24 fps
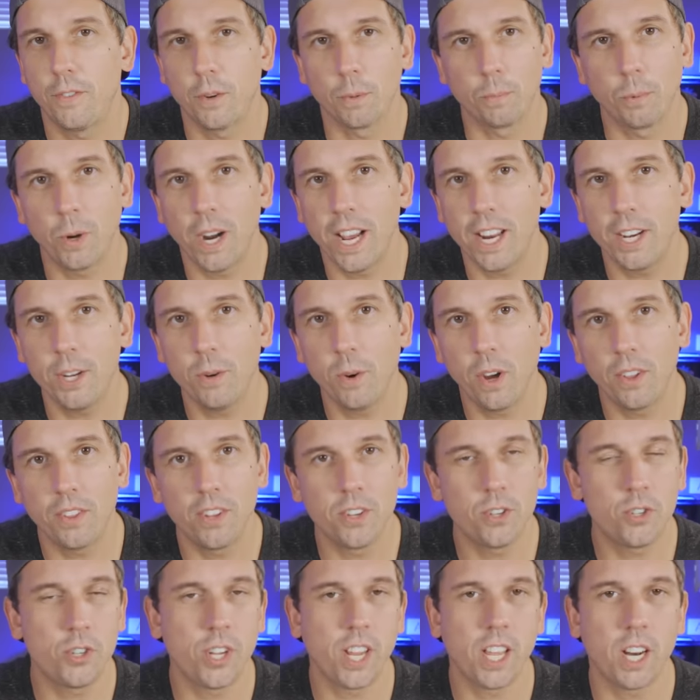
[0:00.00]
If you're brand new on
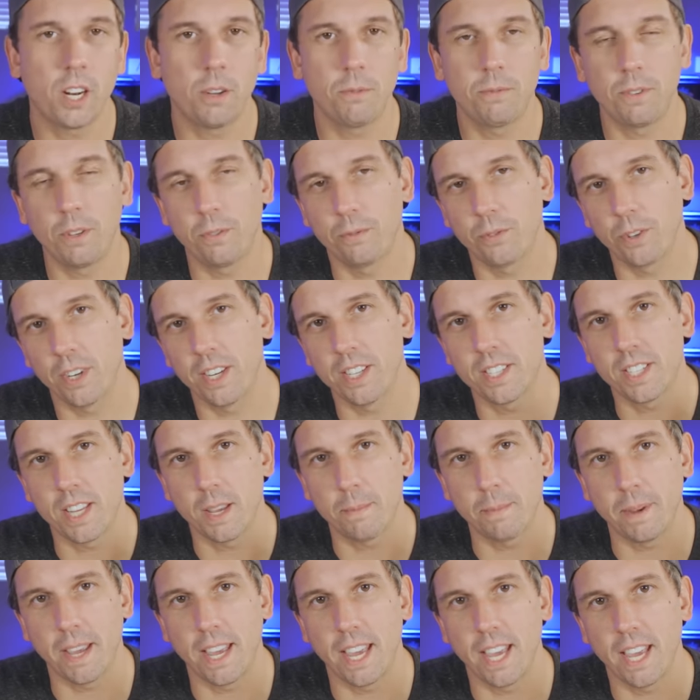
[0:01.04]
this channel, feel free to
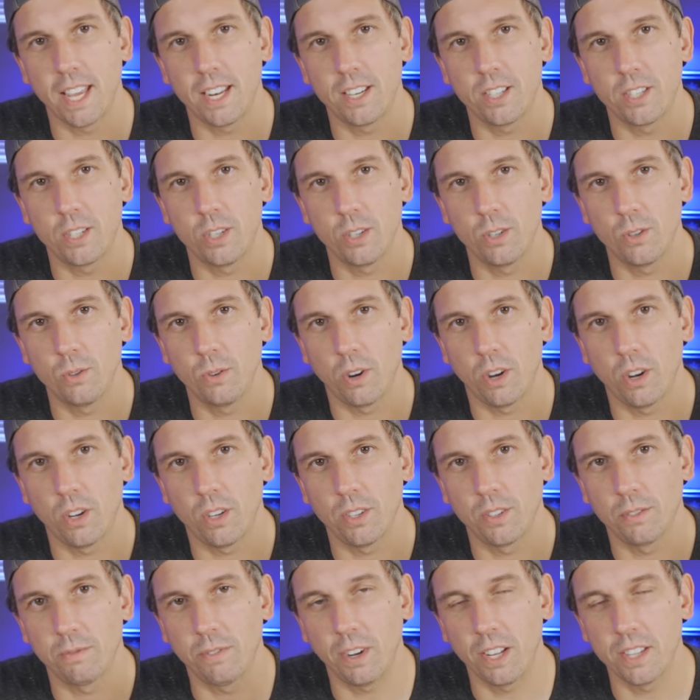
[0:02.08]
skip ahead to
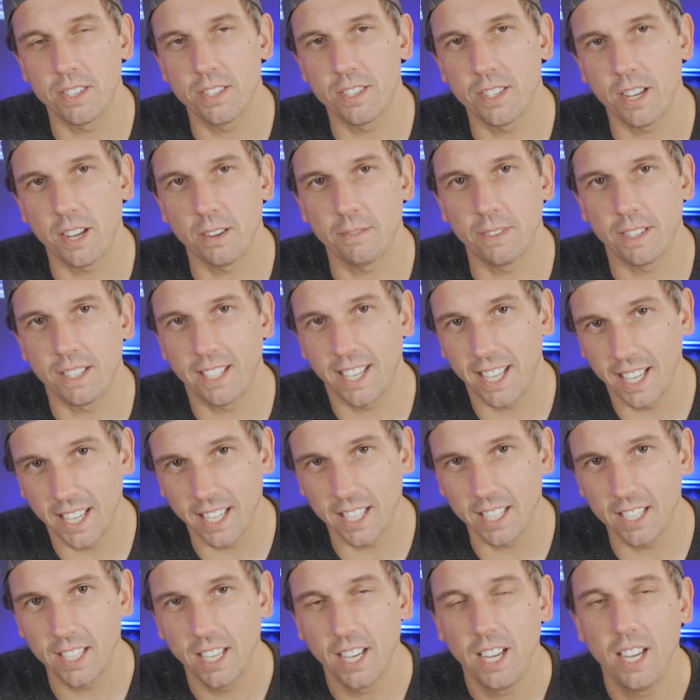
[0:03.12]
all the fun stuff at the
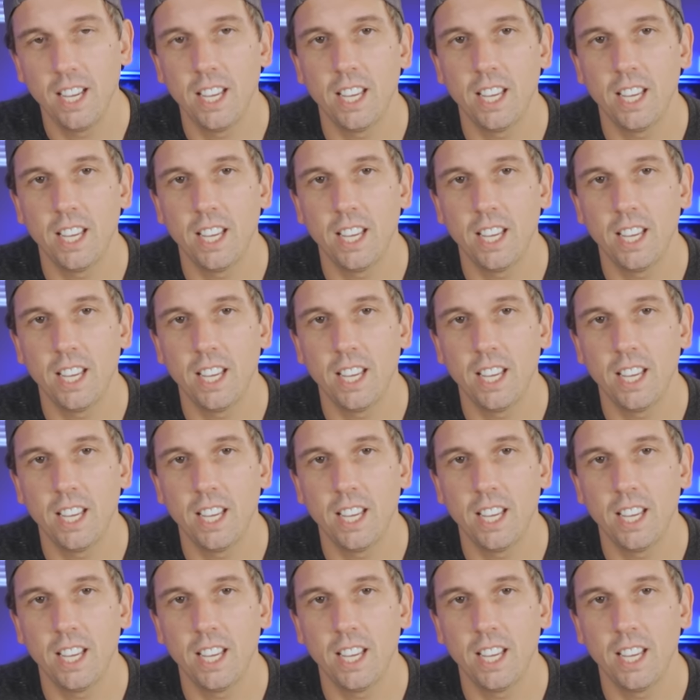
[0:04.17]
end.